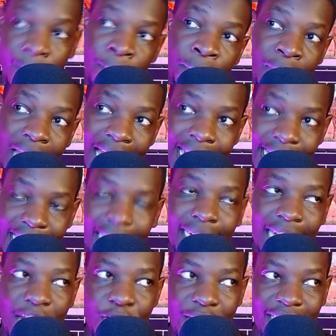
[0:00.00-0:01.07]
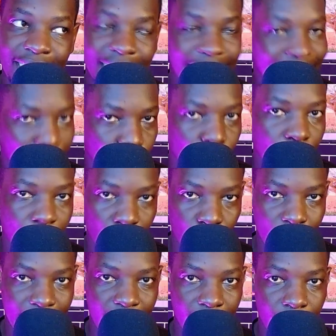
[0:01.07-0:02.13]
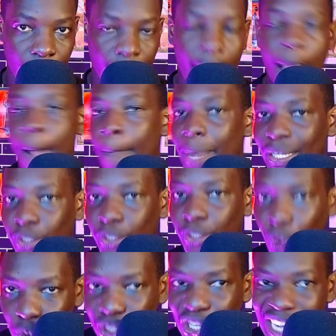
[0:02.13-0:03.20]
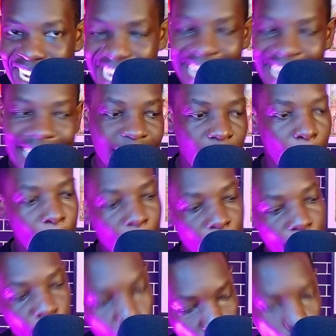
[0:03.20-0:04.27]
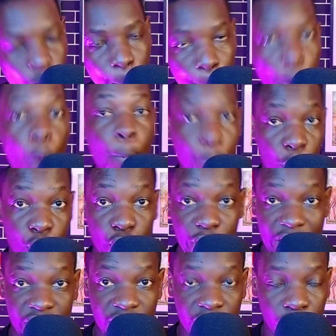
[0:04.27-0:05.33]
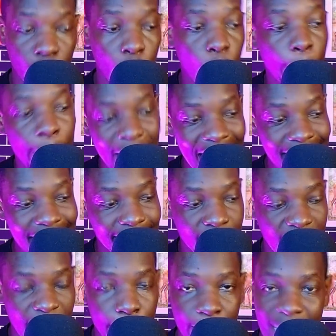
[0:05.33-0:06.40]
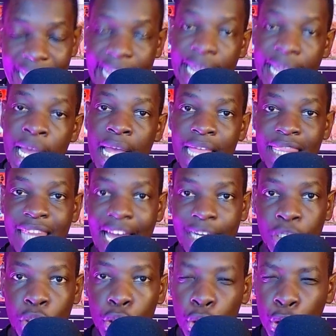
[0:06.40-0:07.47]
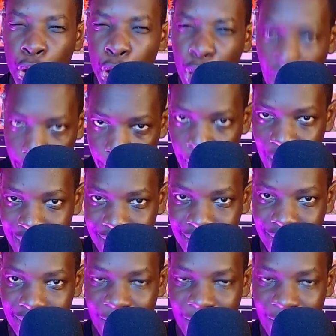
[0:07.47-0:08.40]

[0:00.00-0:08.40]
and Declan Rice is a good ball winner. But you also need good ball progressors or players that can play that sharp pass.